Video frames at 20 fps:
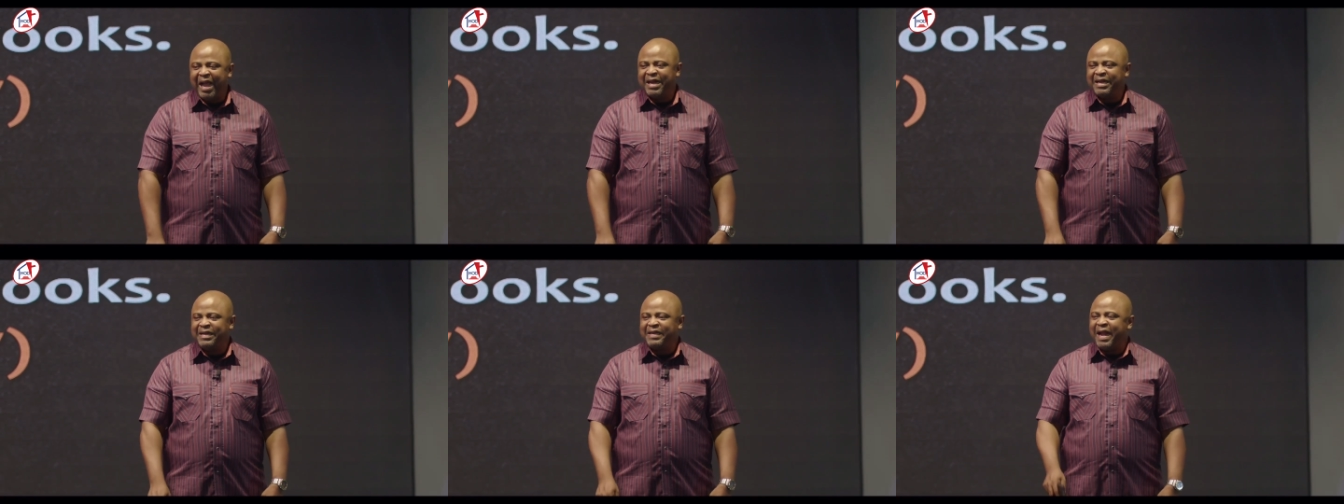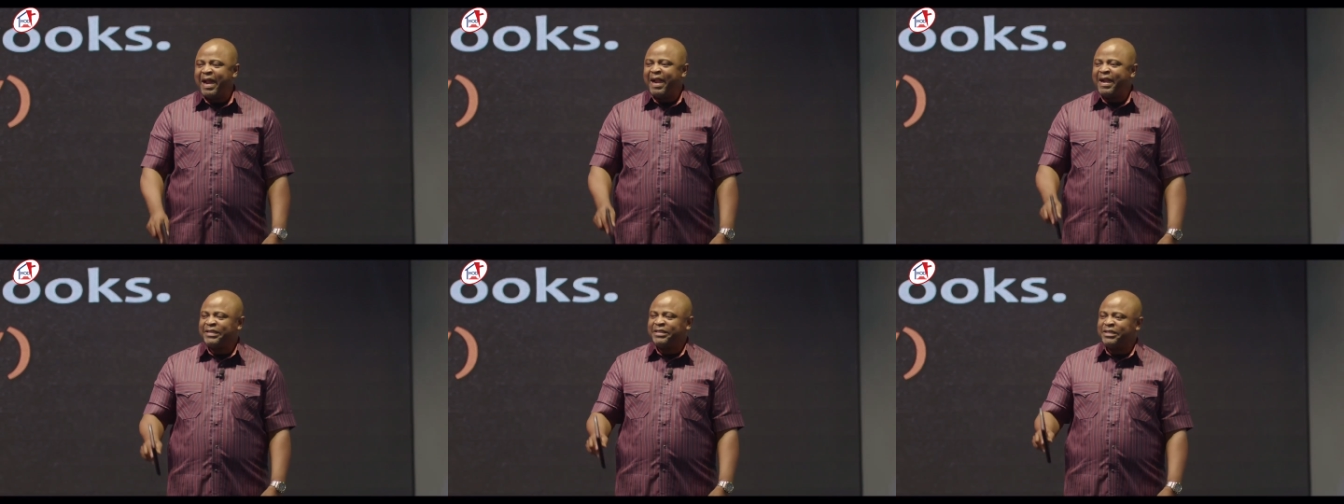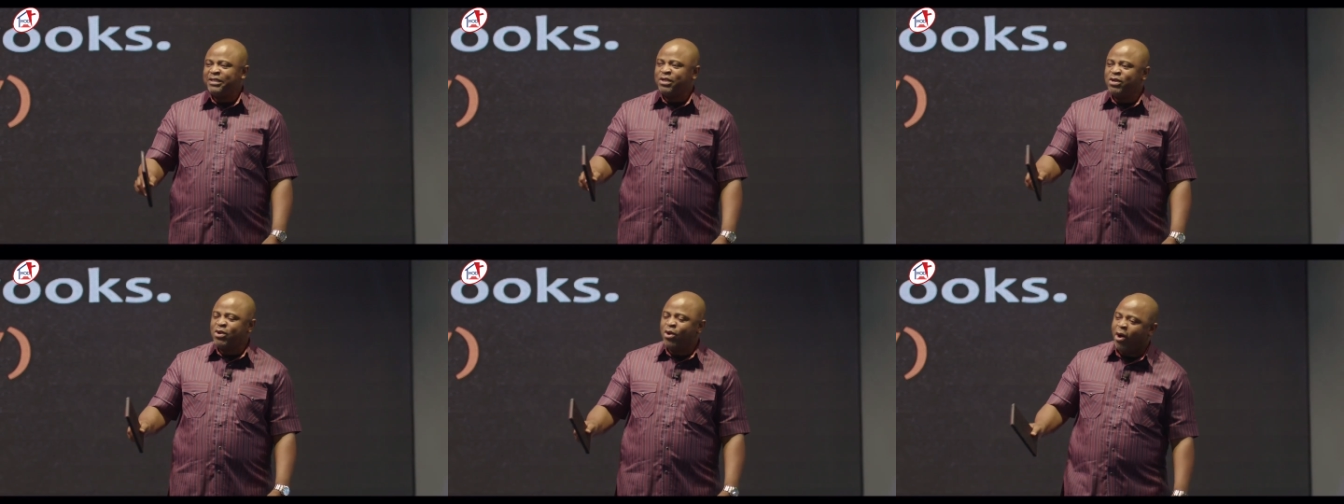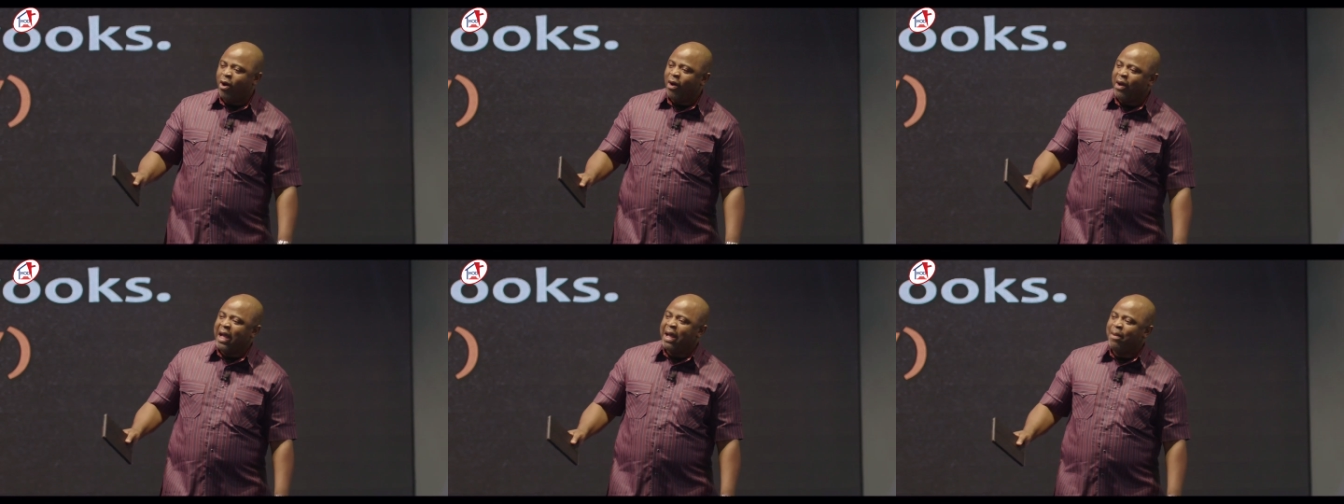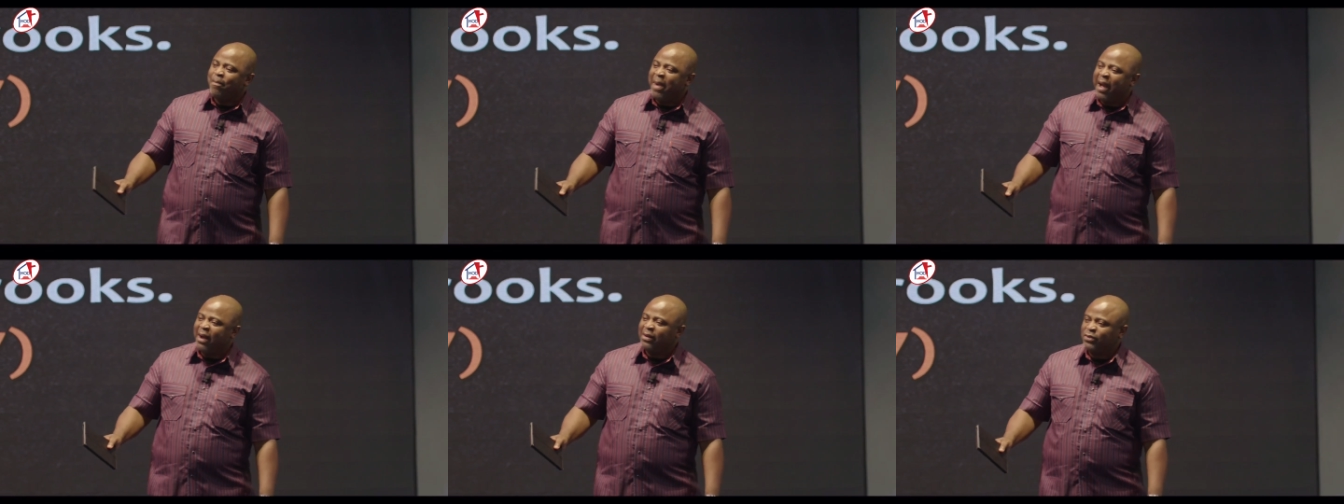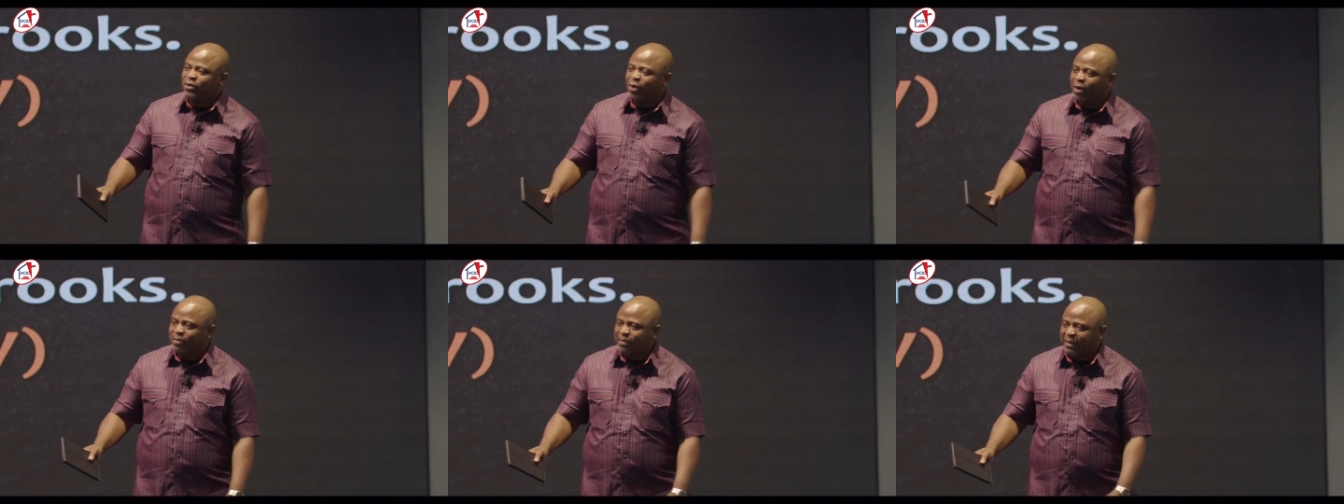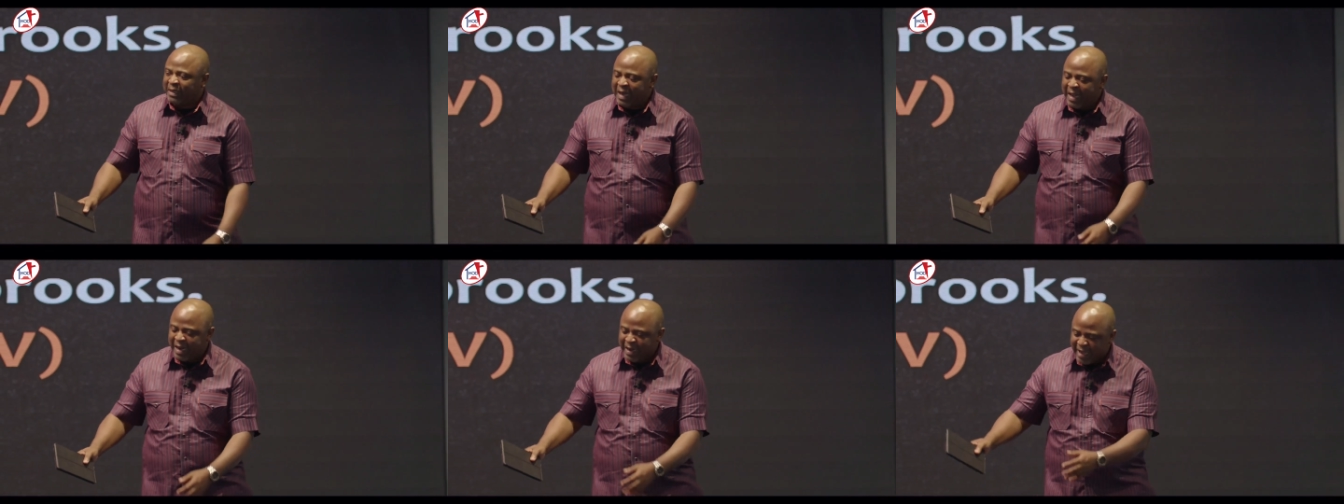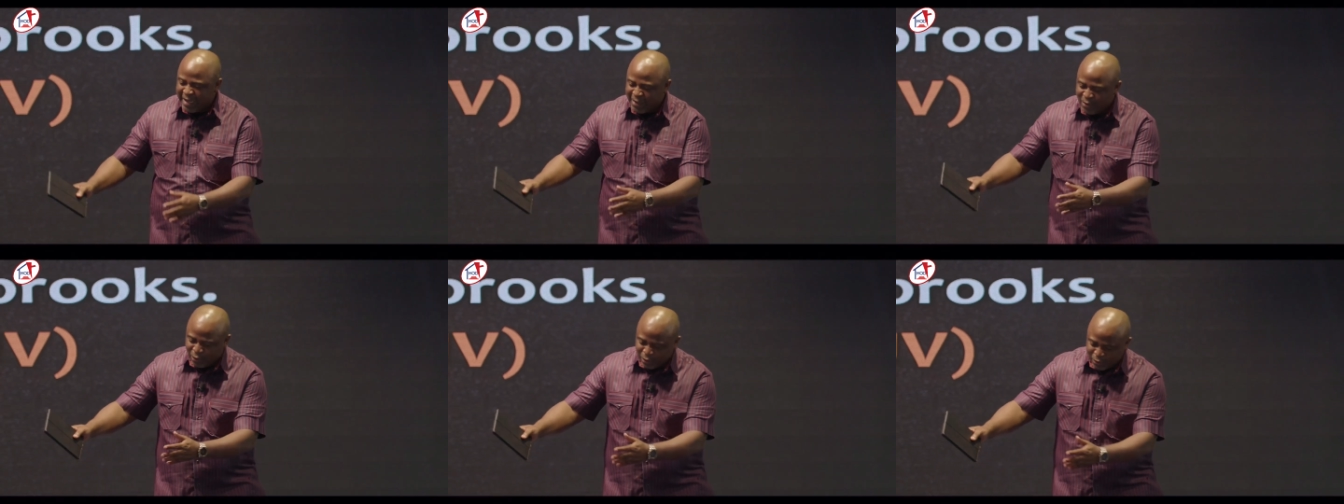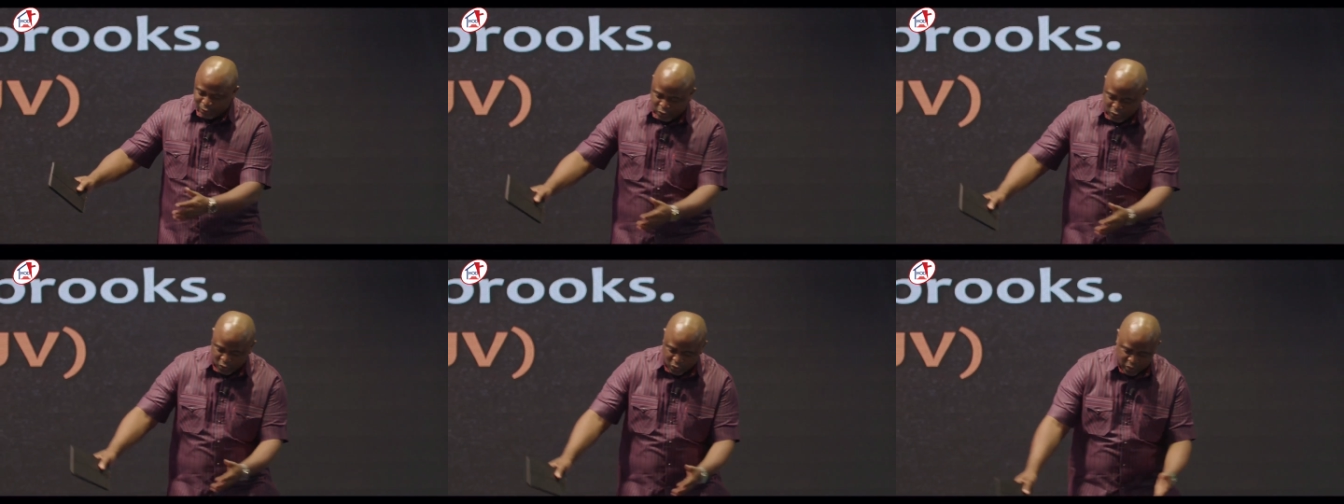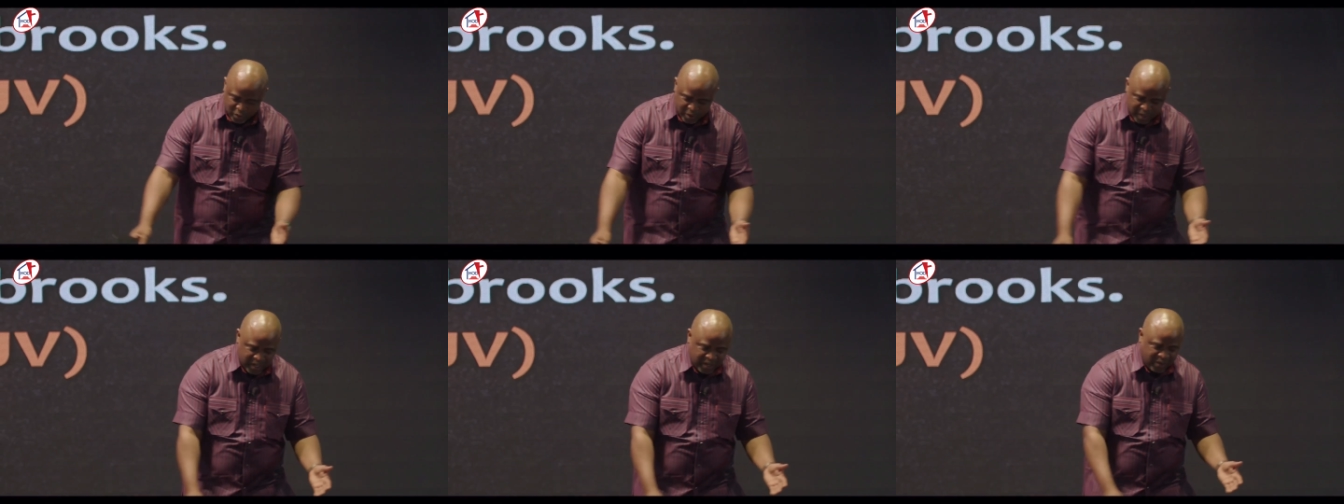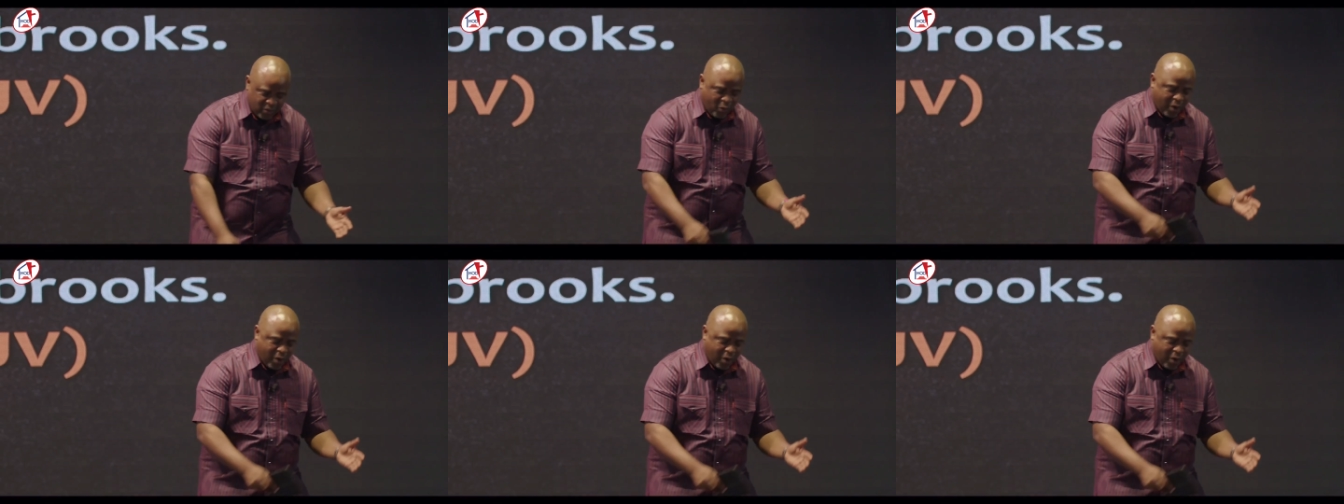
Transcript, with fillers: And there is no amount of cleaning you do.